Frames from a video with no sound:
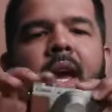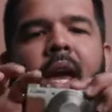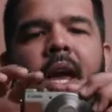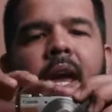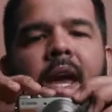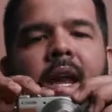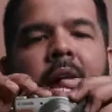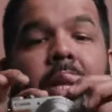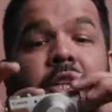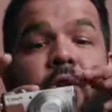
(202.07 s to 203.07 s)
And
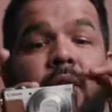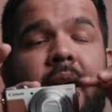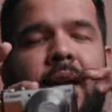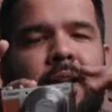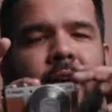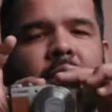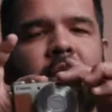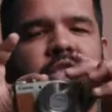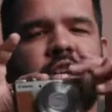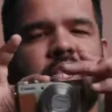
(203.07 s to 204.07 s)
I do like that you
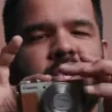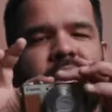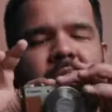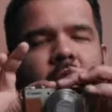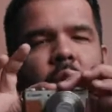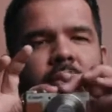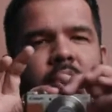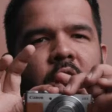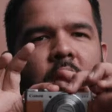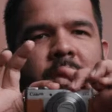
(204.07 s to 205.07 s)
can change the kind of
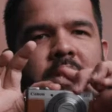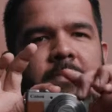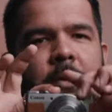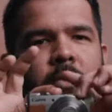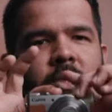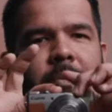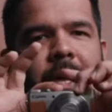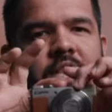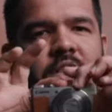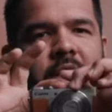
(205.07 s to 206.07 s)
overall exposure by
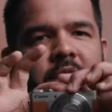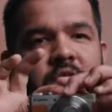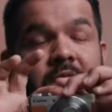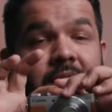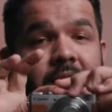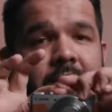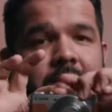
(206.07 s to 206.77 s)
changing this,